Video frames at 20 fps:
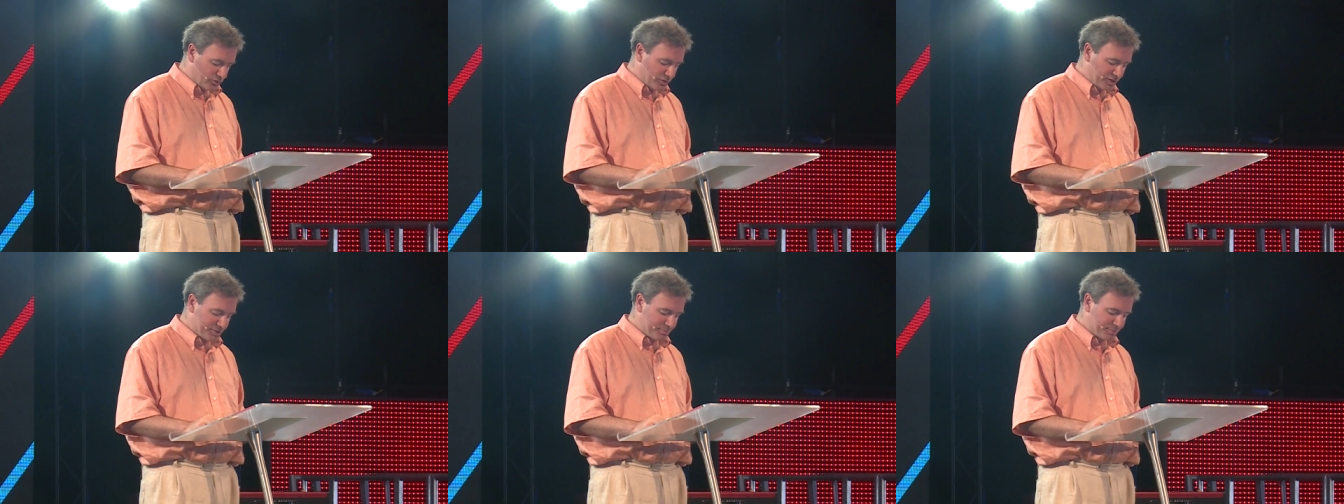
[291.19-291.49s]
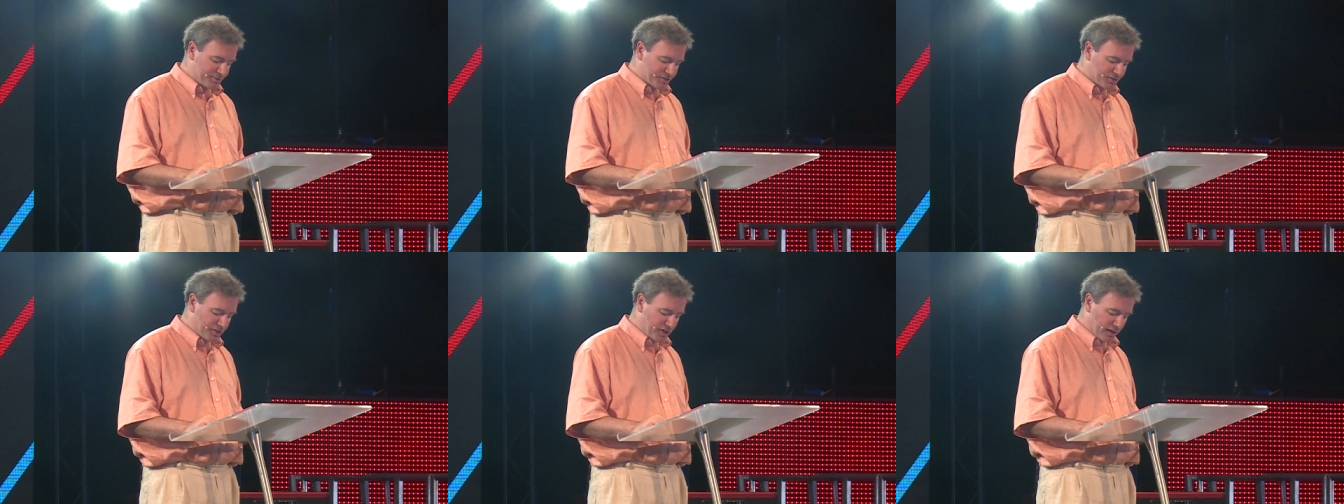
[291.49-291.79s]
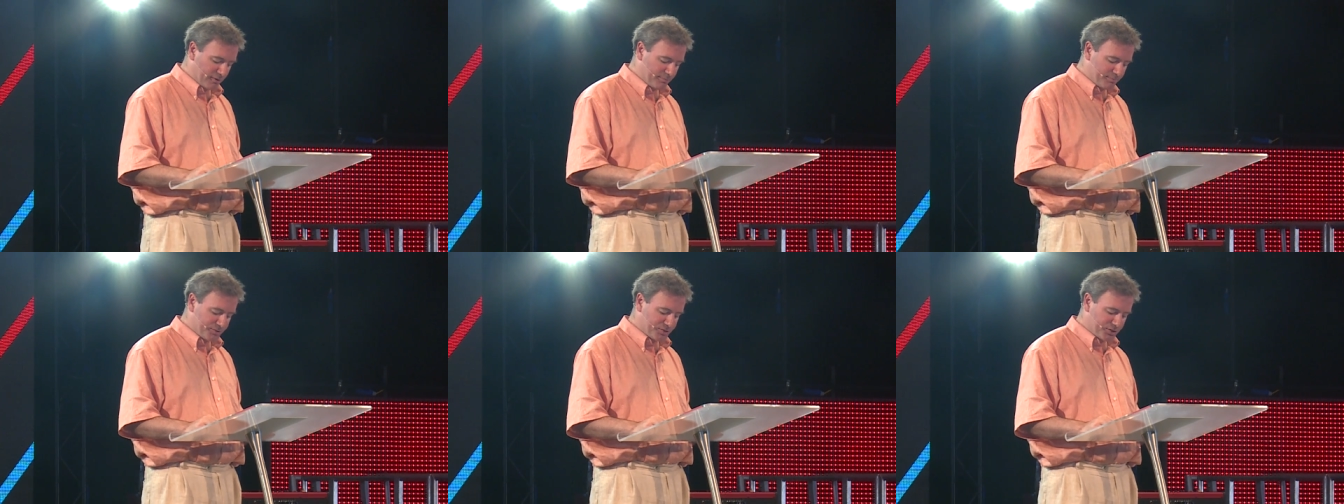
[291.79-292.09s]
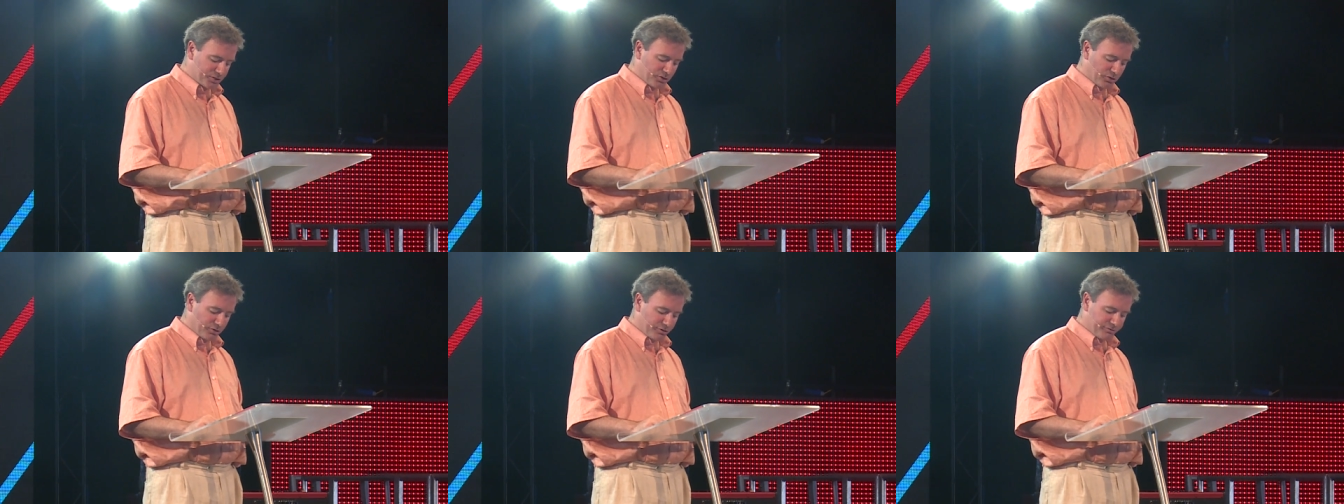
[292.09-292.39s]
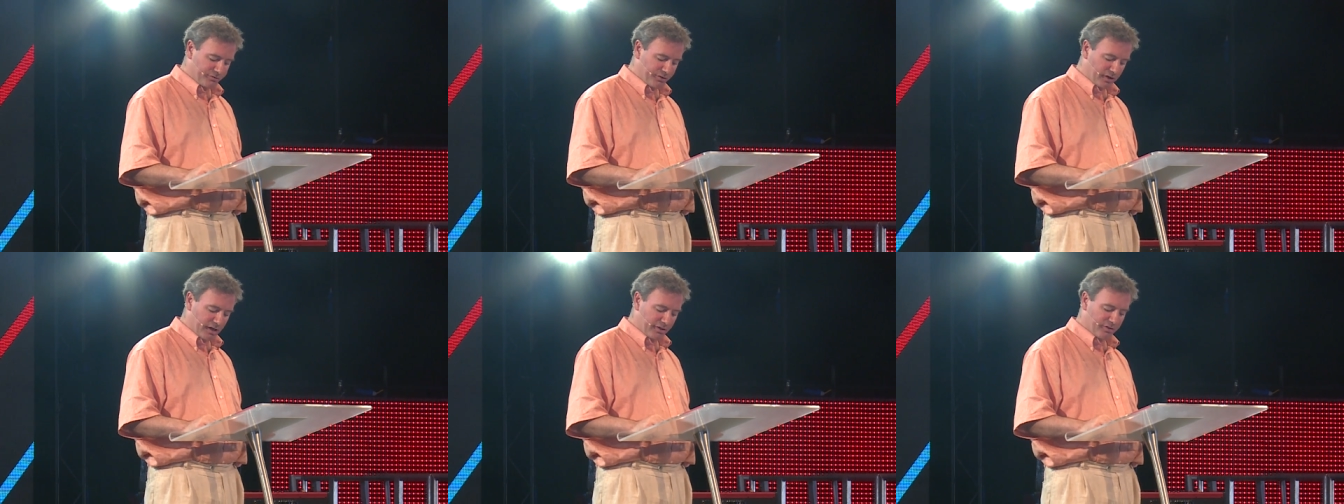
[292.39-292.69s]
Christmas comes and your
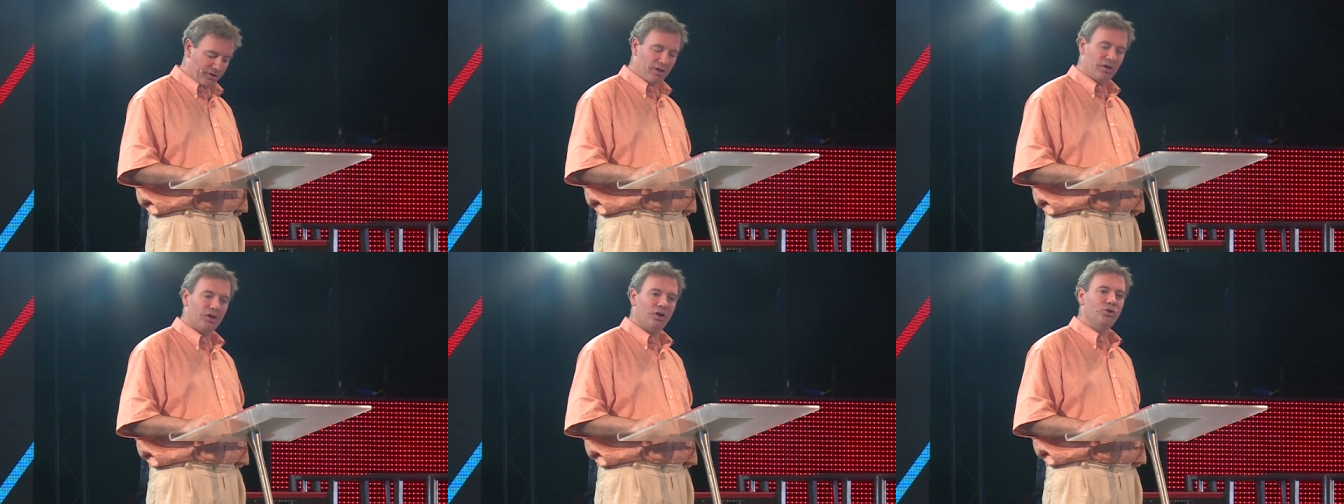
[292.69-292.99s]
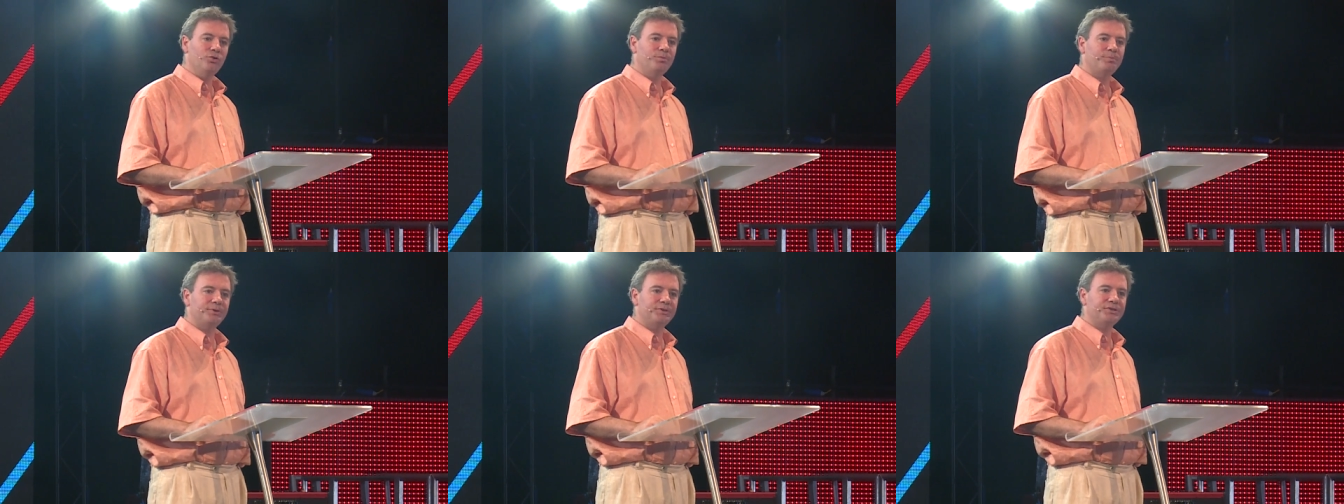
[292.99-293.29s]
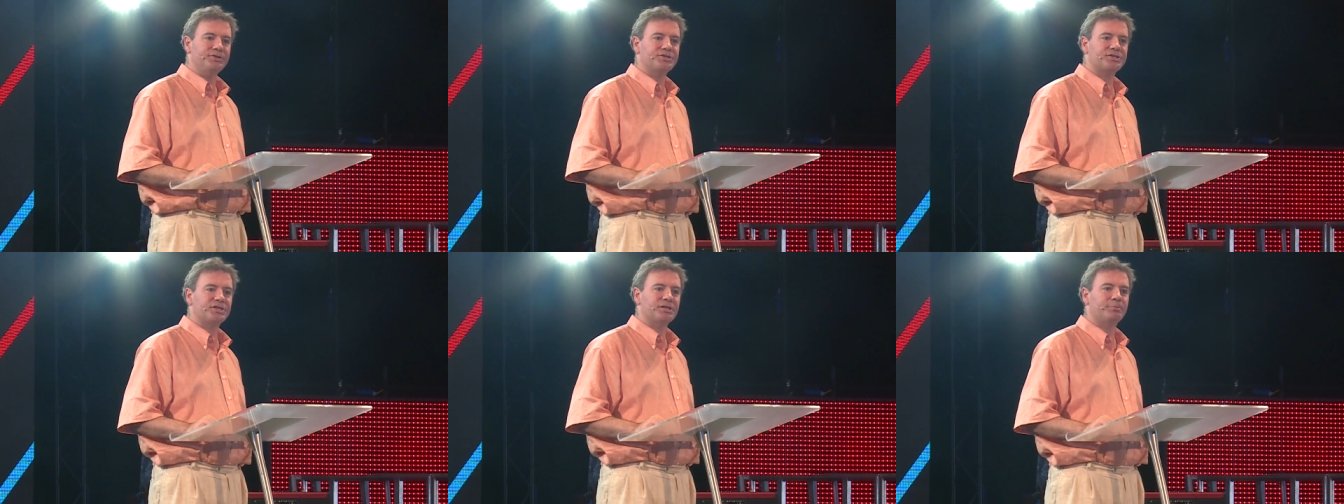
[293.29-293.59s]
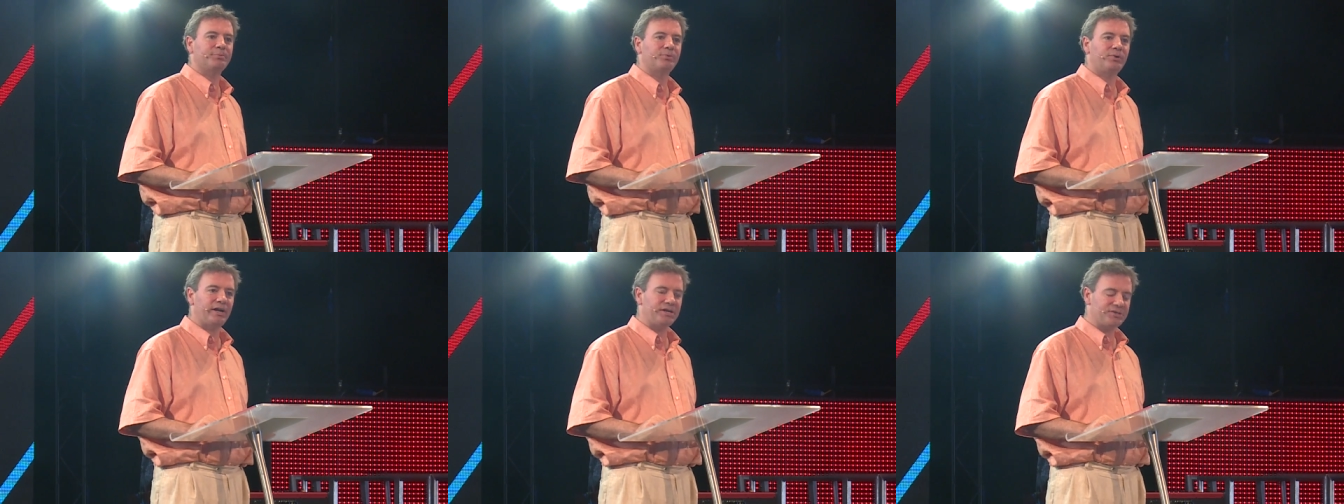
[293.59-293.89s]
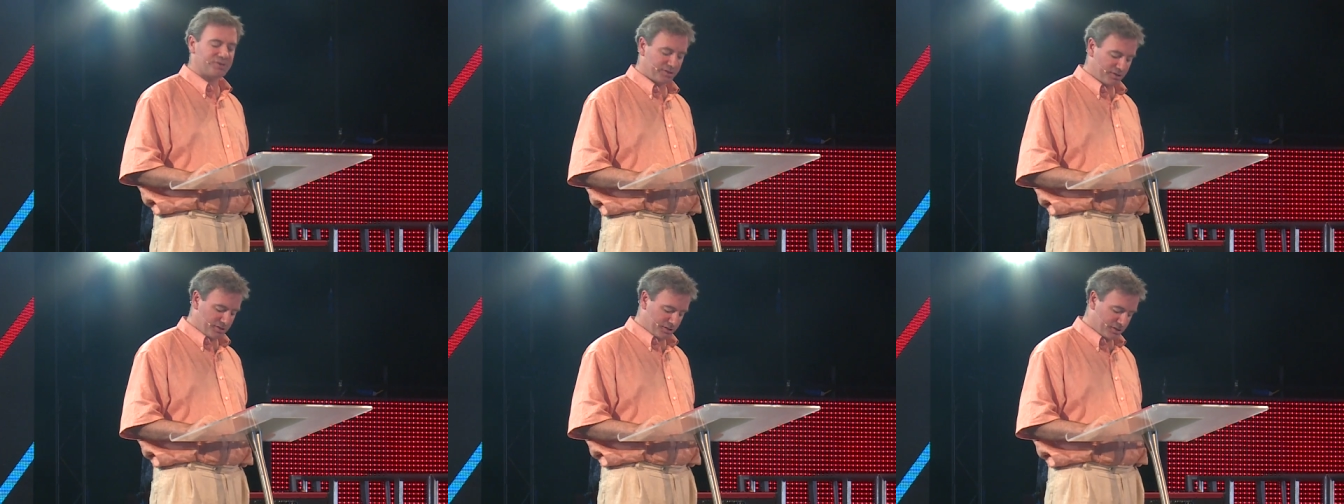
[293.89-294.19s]
father opens the
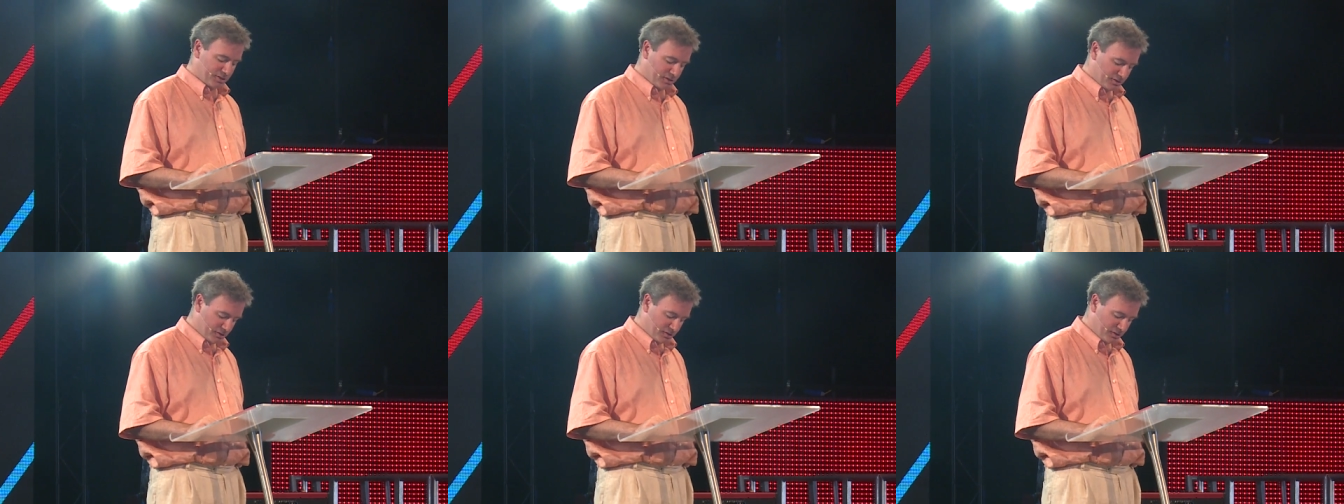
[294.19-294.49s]
present,